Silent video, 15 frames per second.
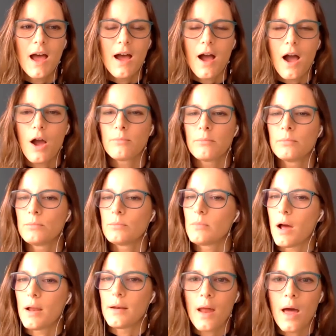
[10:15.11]

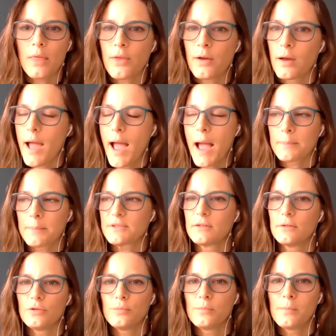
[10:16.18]
Another
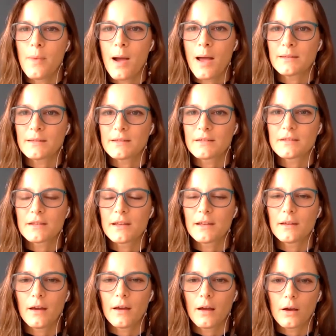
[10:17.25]
absolute must,
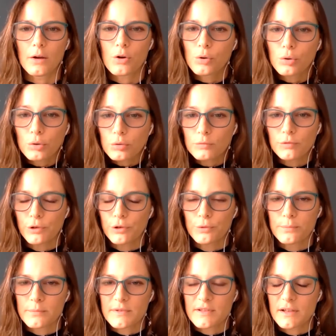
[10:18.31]
cool
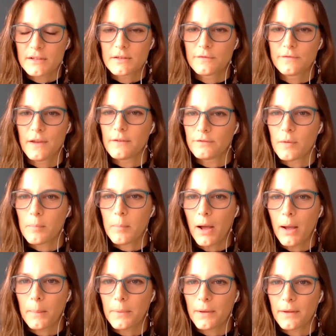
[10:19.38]
rooms that are fit for
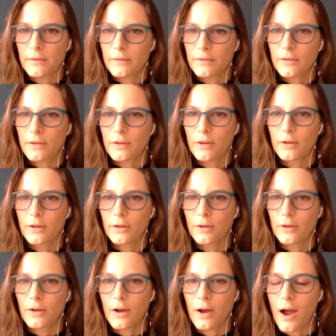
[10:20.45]
purpose.
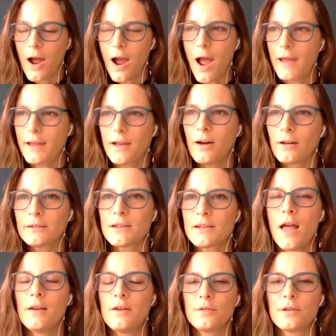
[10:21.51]
I can't
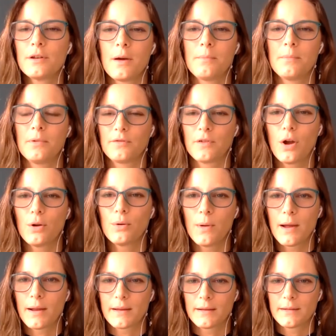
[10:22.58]
tell you the number of
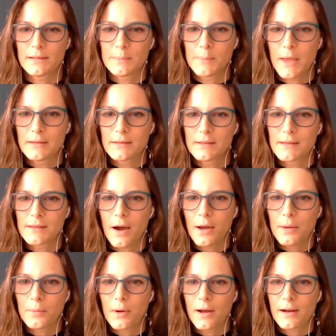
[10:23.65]
co-working spaces that
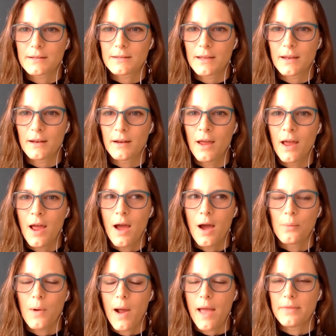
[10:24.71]
I worked in
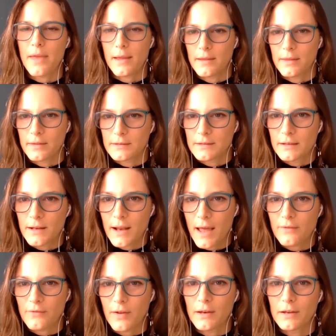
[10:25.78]
where they either didn't
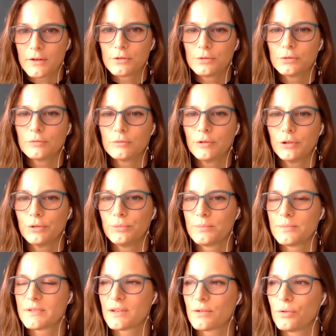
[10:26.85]
have any cool
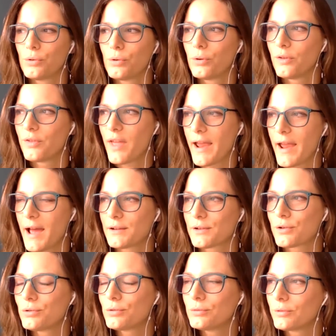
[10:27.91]
rooms, or they
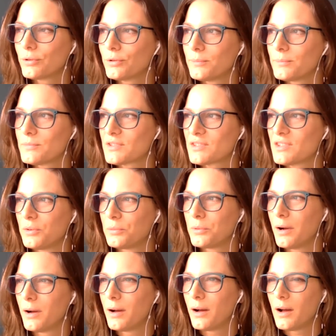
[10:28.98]
had cool rooms that
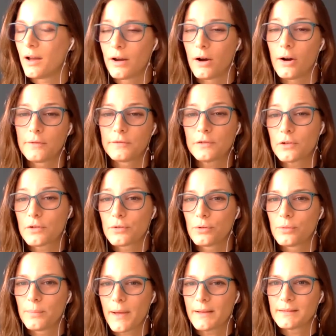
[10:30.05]
were an
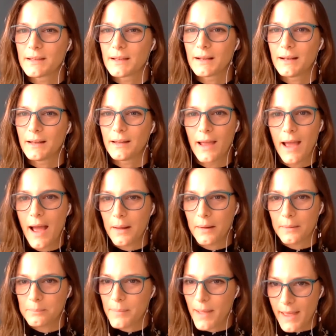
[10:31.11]
afterthought, basically, at
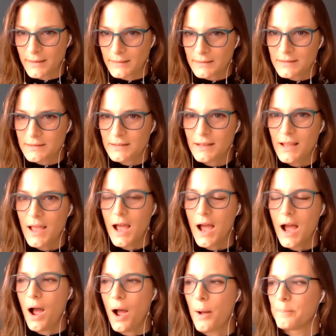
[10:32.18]
best.
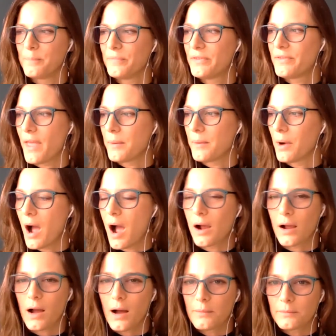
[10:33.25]
They were
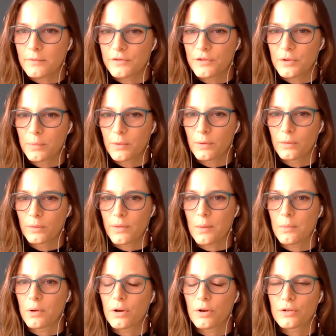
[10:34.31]
uncomfortable, they
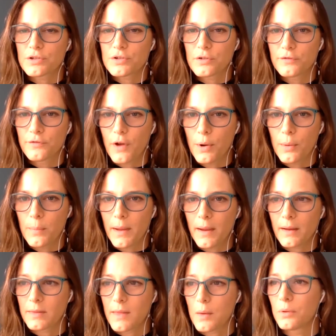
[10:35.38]
were
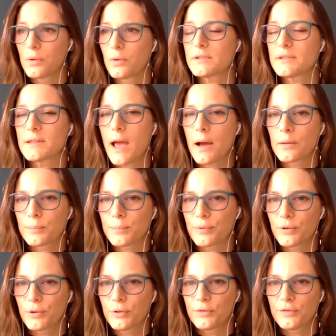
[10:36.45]
claustrophobic, they were not
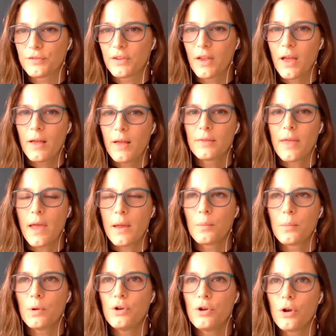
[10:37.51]
soundproofed, they
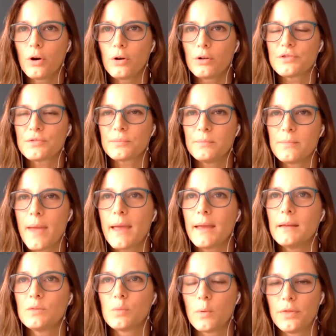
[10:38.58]
were not
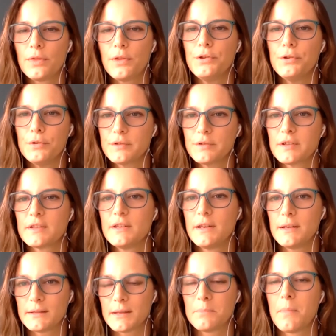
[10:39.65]
made with the user's
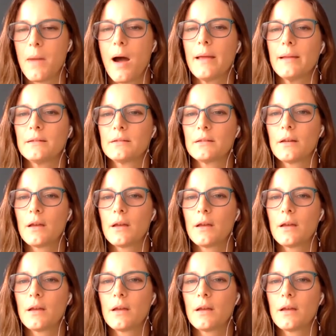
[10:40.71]
needs in mind.